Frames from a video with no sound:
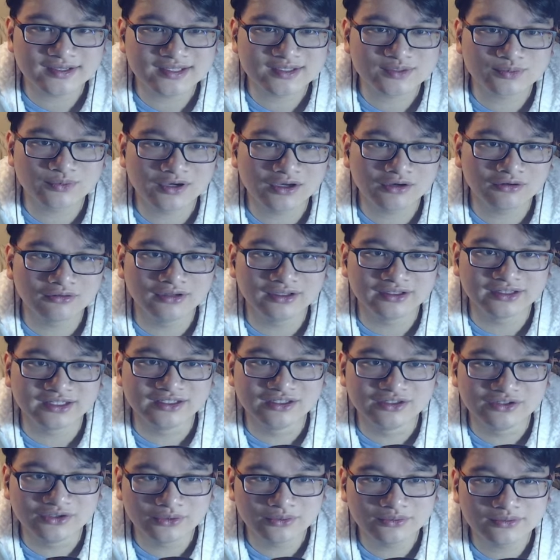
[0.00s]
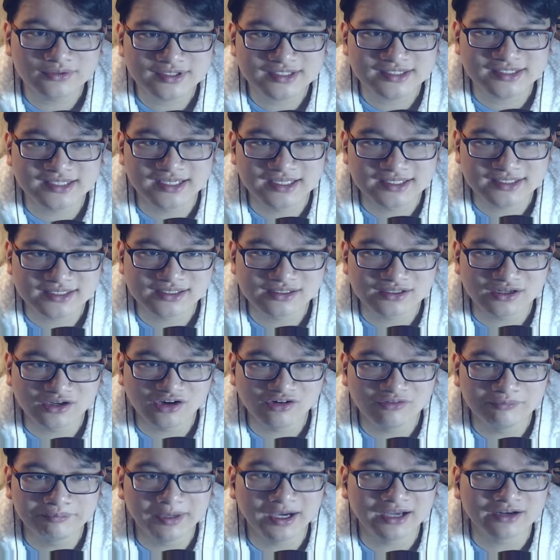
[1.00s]
as well, the new season
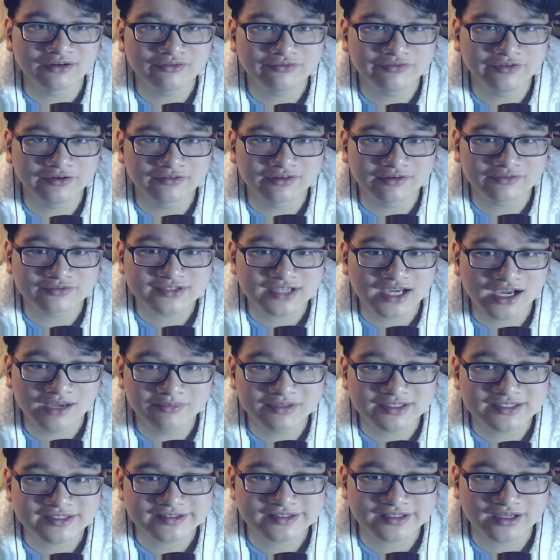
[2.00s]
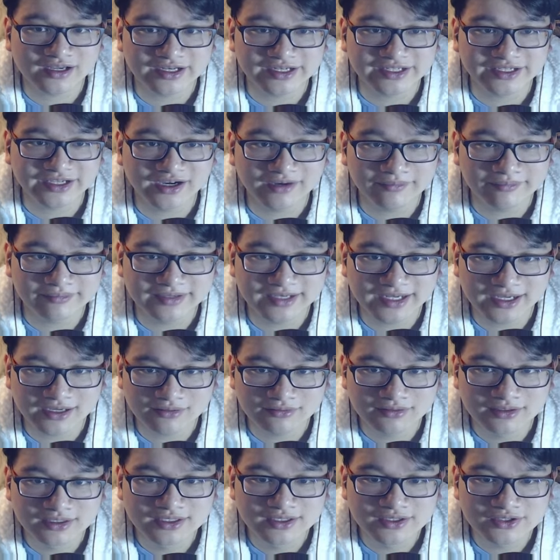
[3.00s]
of Battlefield of Time is starting up now.
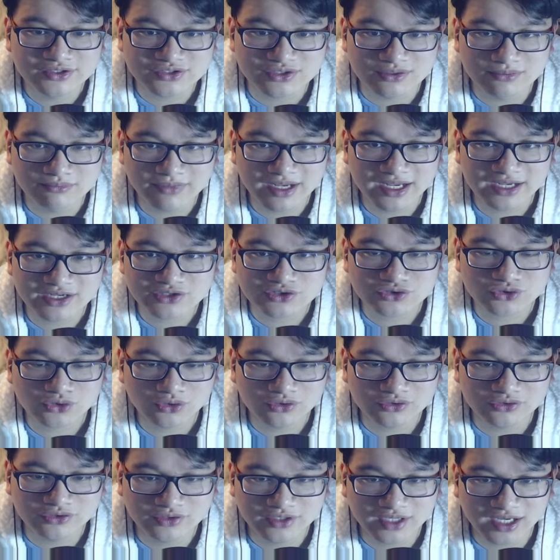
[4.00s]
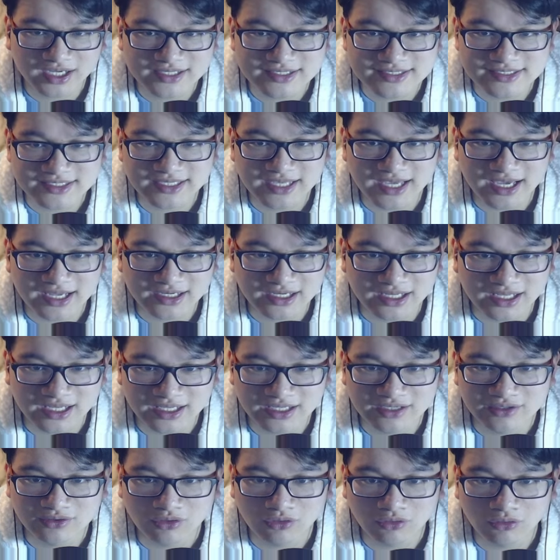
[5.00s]
So make sure you guys get
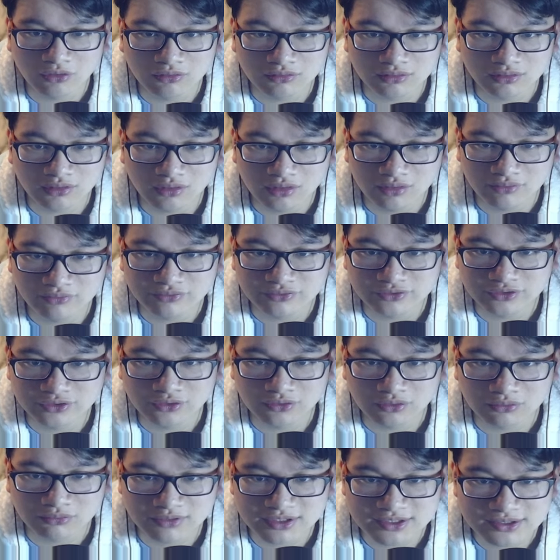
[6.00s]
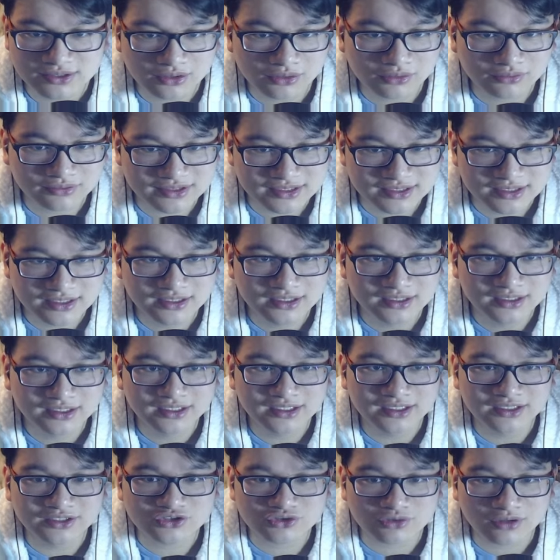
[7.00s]
in all of your results.
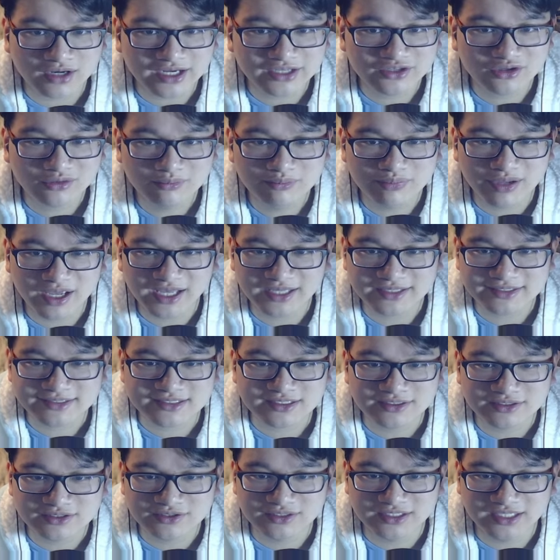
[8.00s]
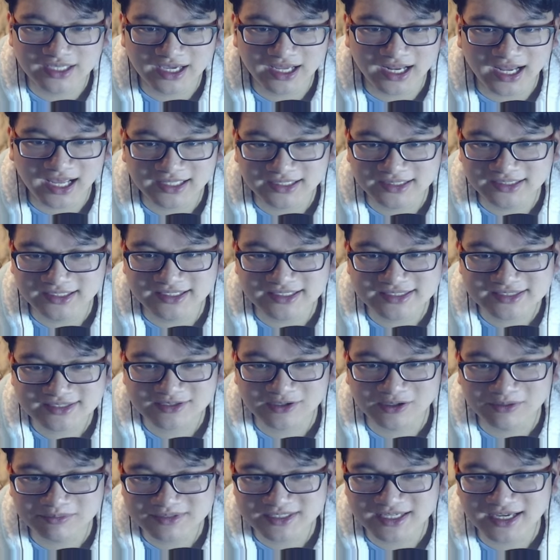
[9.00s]
Try your best to get at least
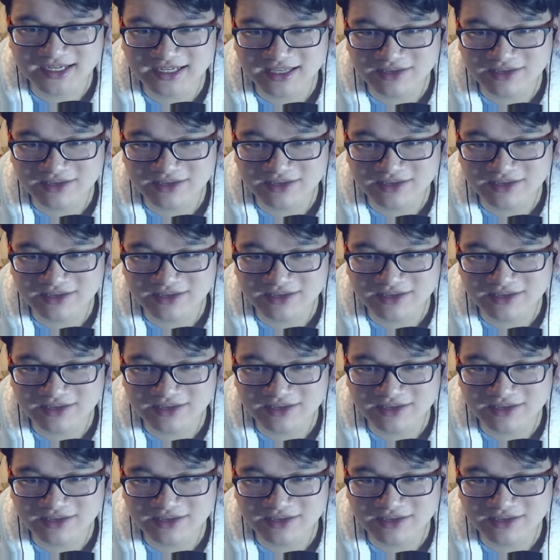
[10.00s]
top 10